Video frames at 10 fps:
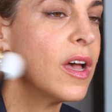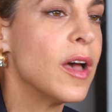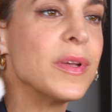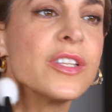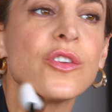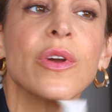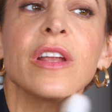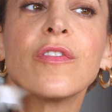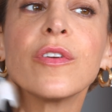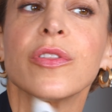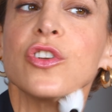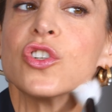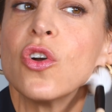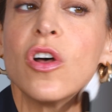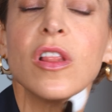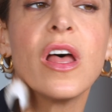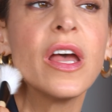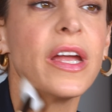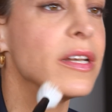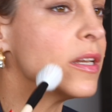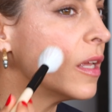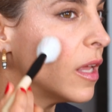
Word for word: It's great for the jawline.